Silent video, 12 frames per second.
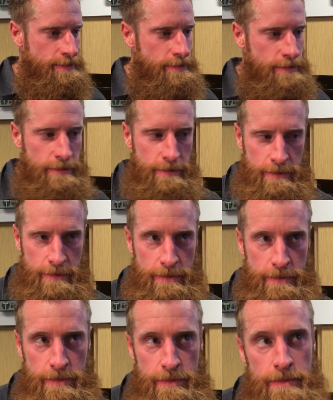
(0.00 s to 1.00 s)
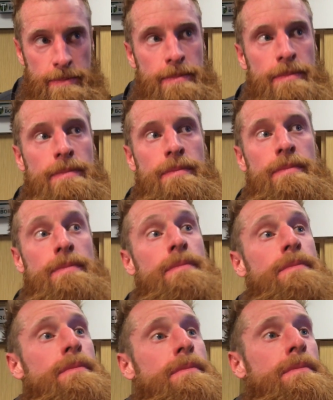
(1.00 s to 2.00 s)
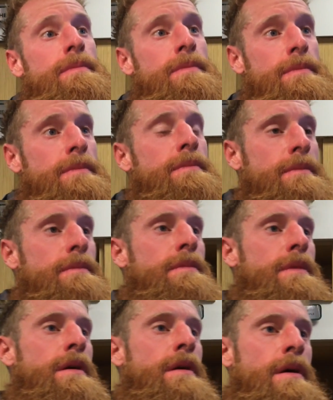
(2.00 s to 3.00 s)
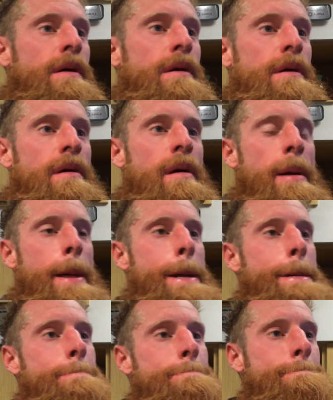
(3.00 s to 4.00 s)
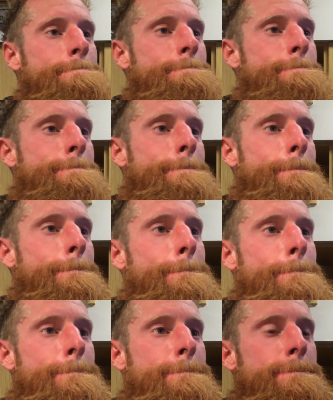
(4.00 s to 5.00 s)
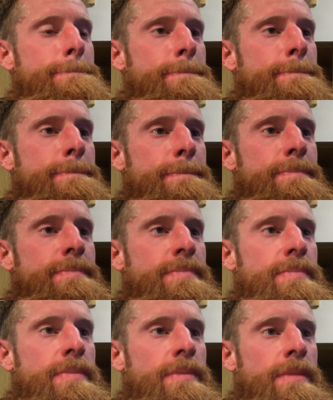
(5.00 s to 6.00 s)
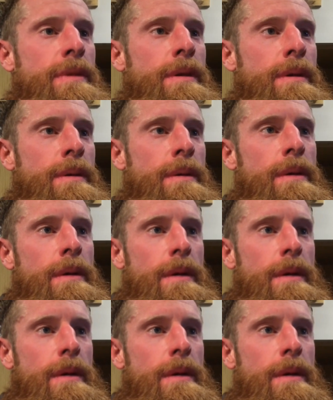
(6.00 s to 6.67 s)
But the way with the way you've come out in the last two, three games, especially, I mean, is this a surprising uh, response to that?